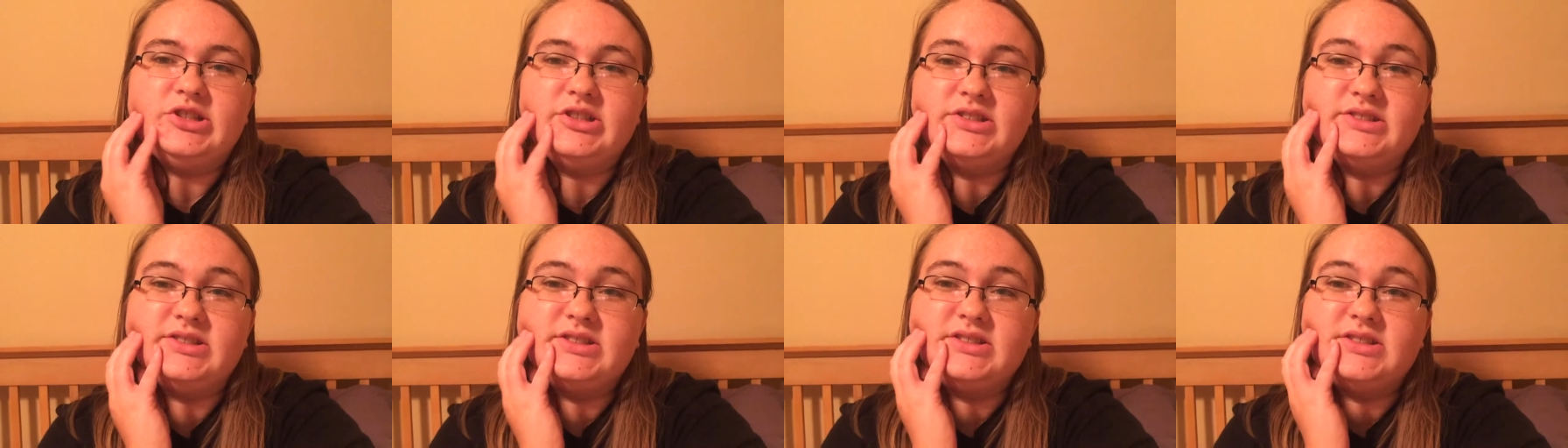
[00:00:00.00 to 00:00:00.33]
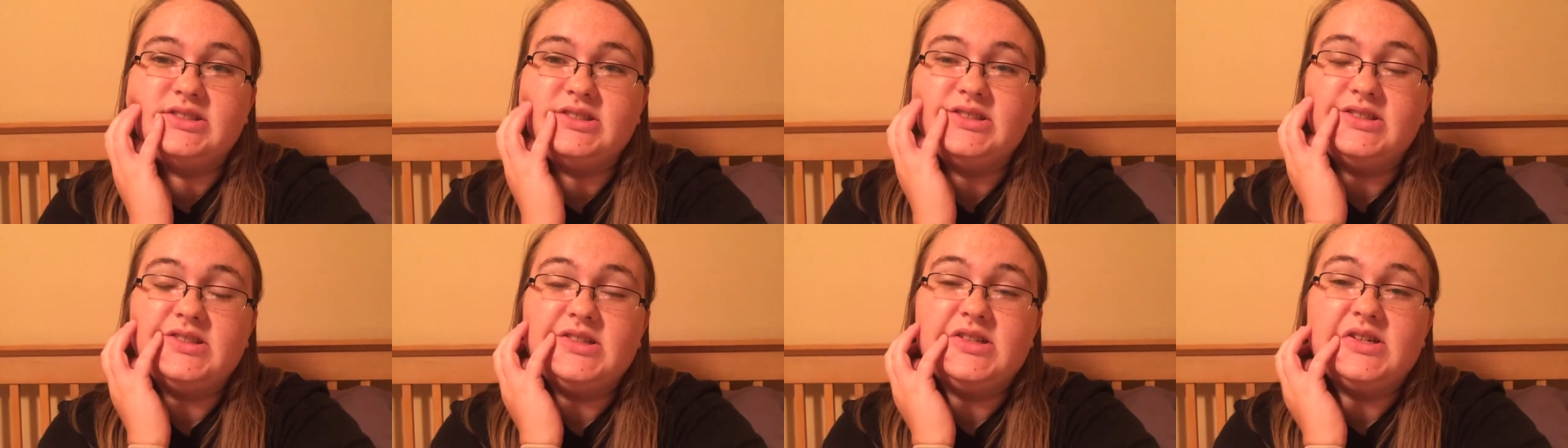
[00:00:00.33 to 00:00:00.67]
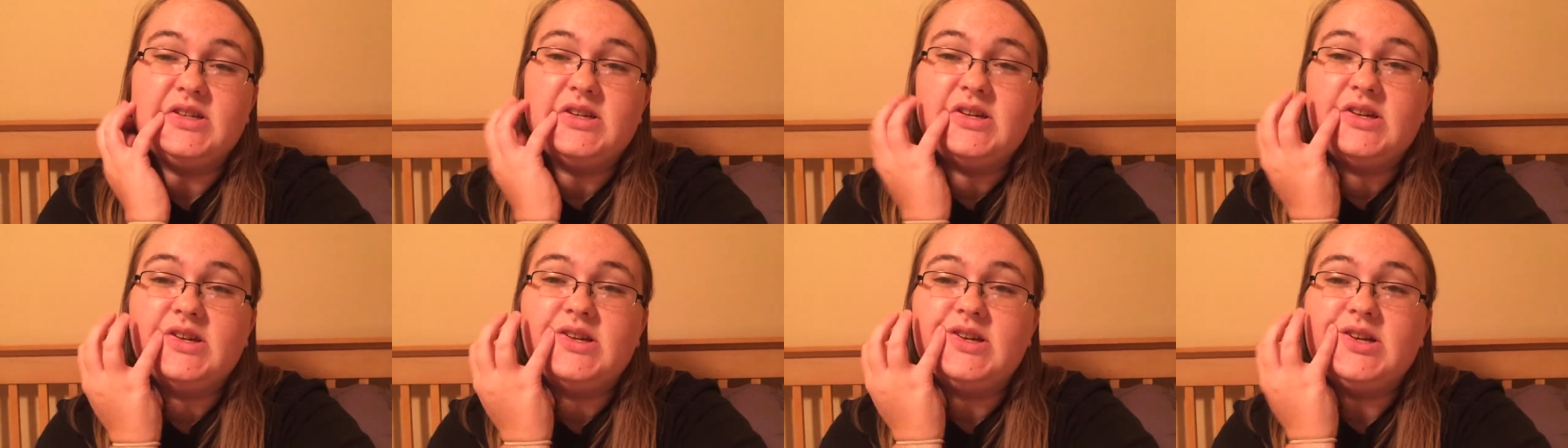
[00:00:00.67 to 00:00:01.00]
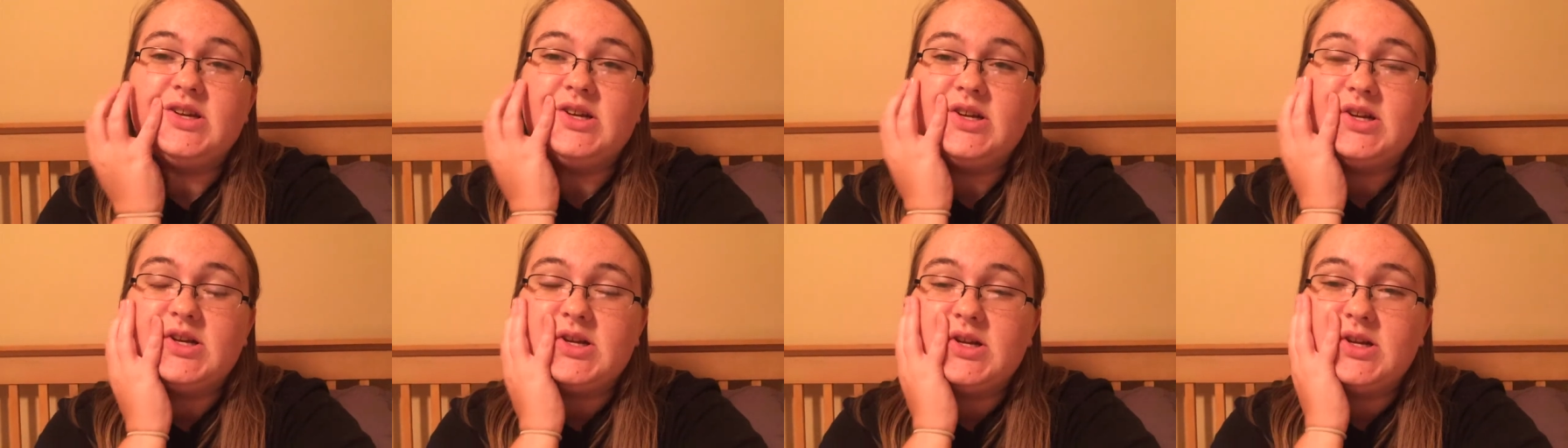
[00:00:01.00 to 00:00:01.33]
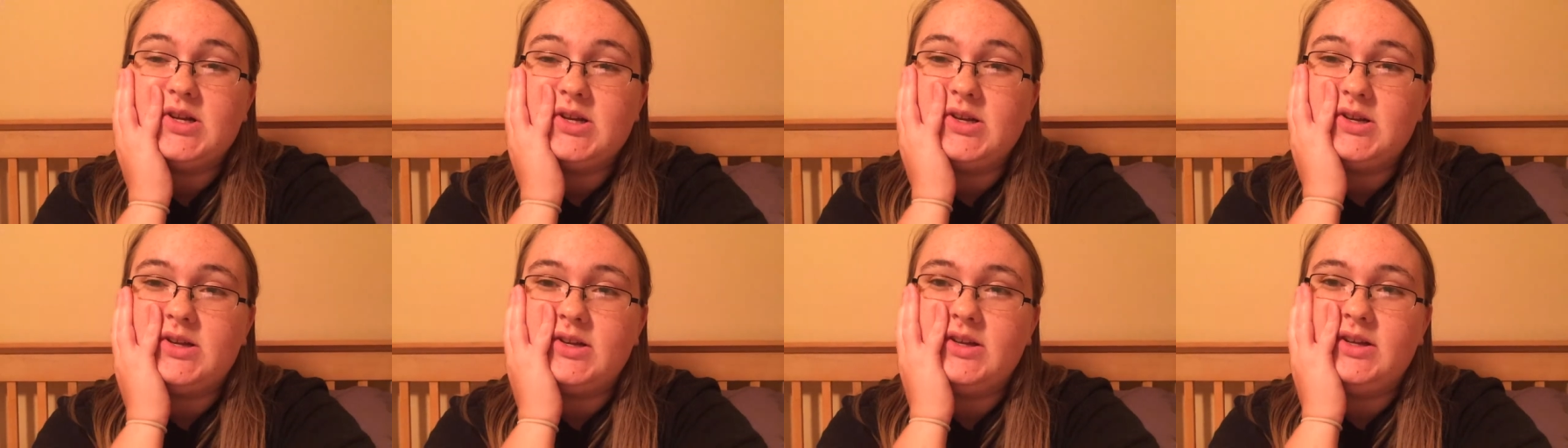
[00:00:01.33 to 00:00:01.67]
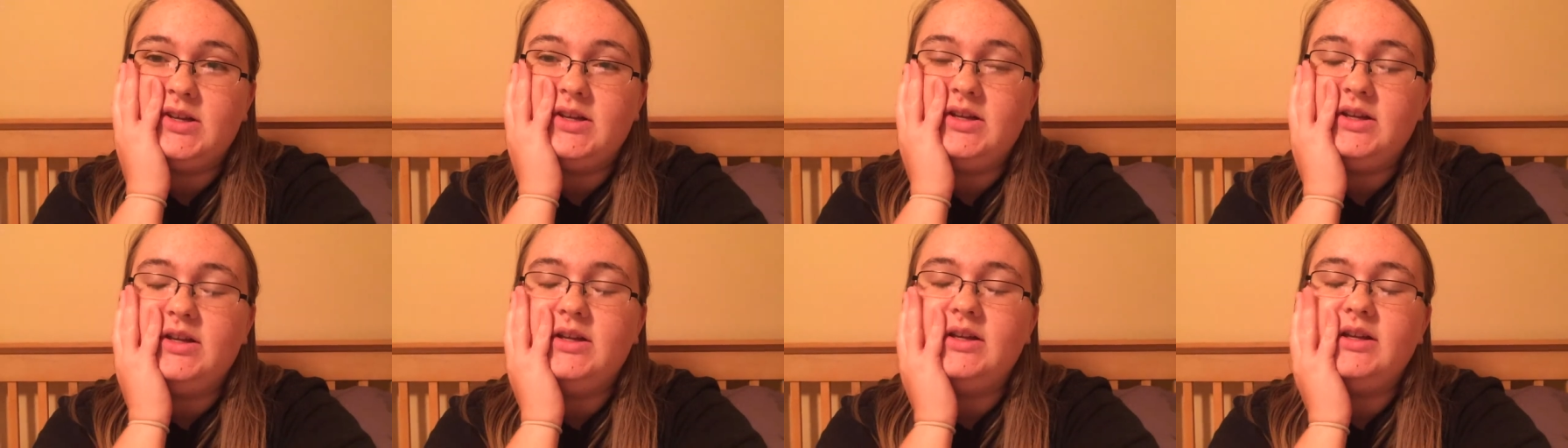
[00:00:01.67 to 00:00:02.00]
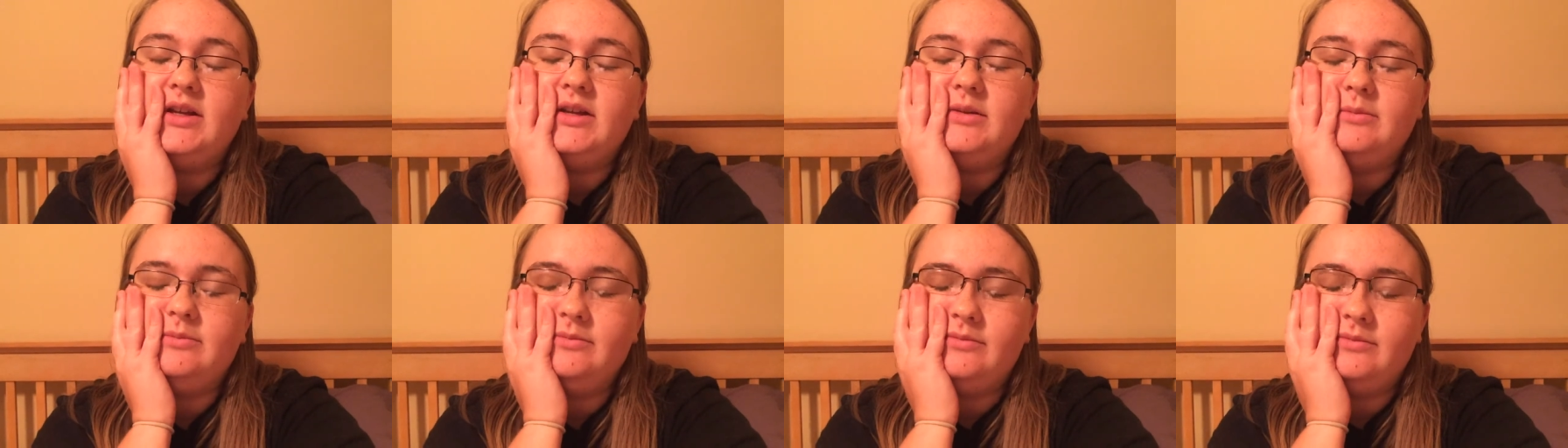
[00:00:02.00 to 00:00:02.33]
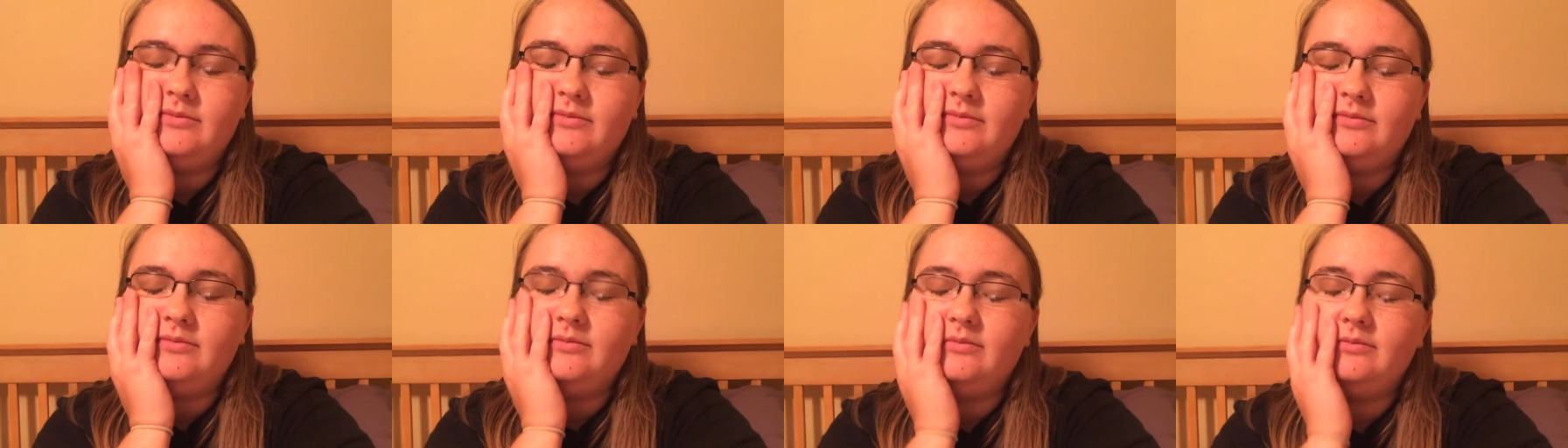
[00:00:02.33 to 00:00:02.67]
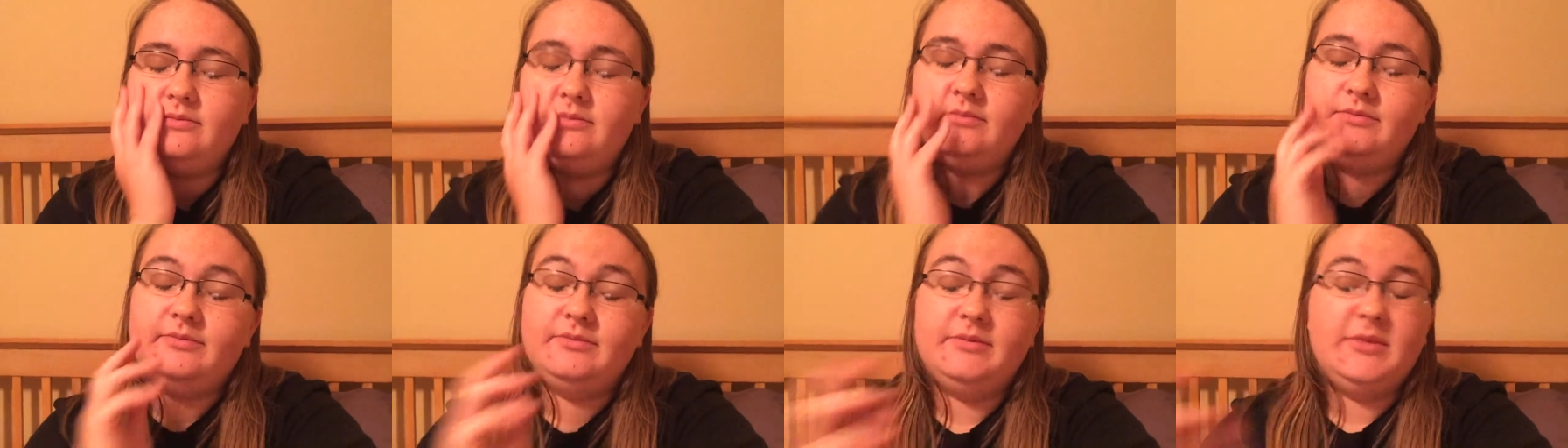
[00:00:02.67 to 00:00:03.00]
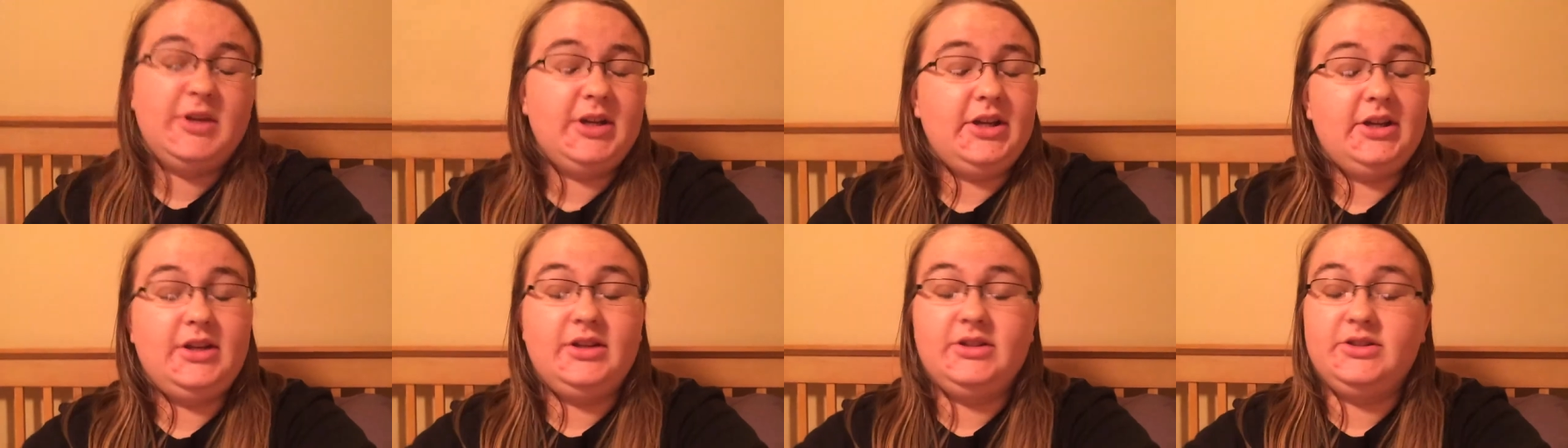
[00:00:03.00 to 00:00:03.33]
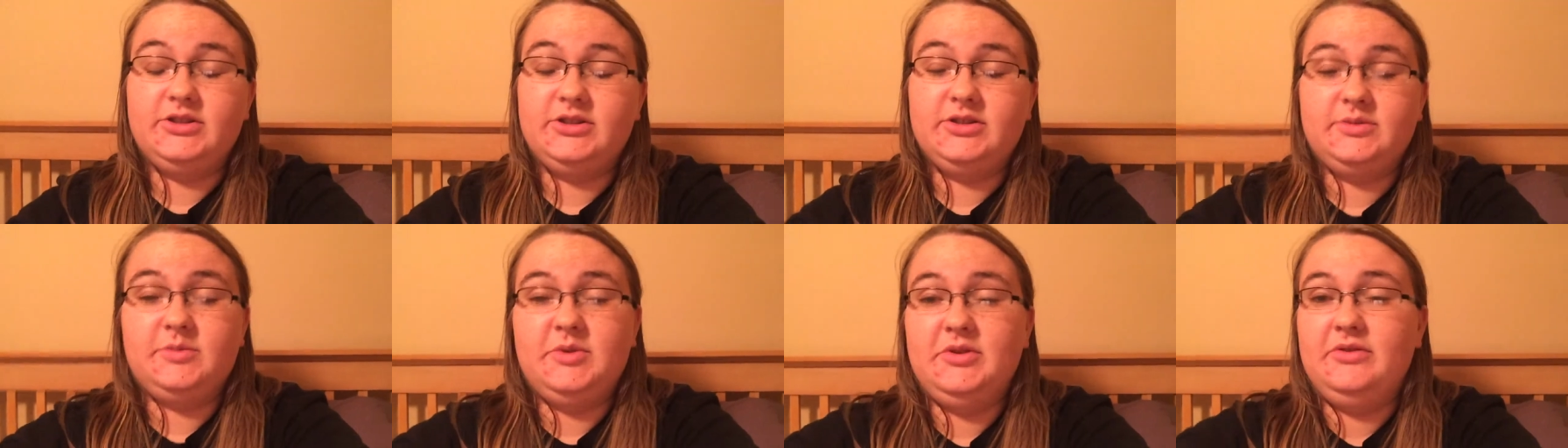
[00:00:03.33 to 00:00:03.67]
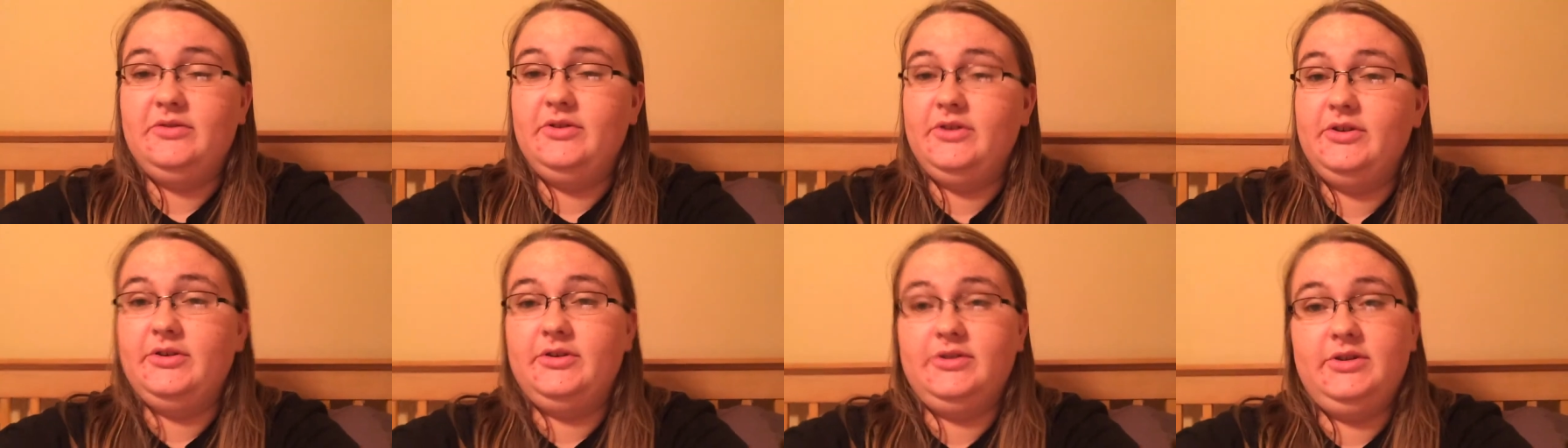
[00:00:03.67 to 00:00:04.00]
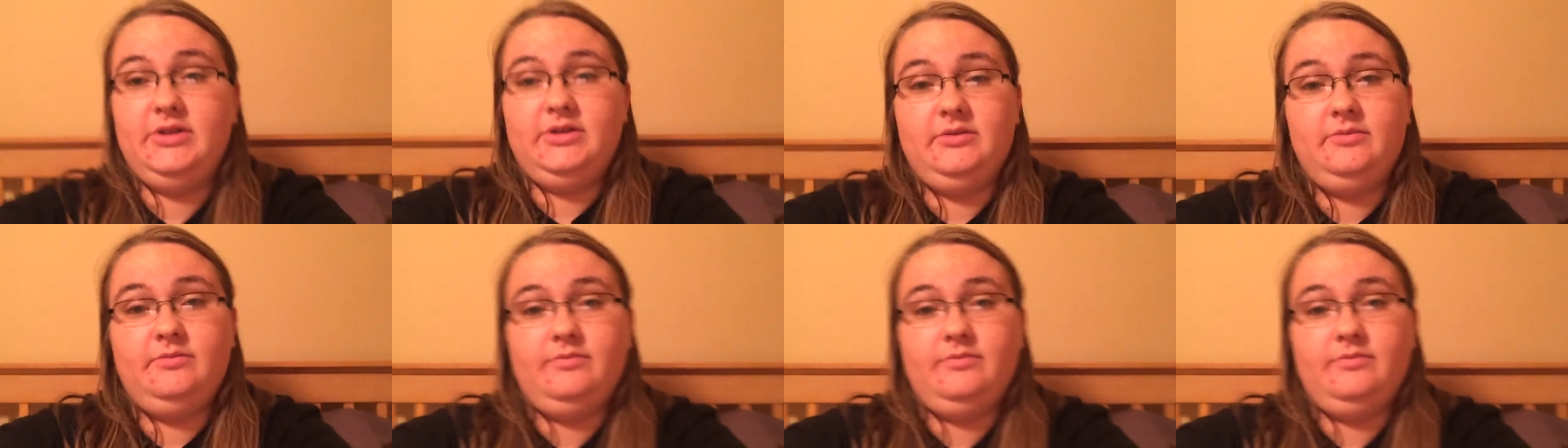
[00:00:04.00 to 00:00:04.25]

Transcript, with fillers: just it can it can just be very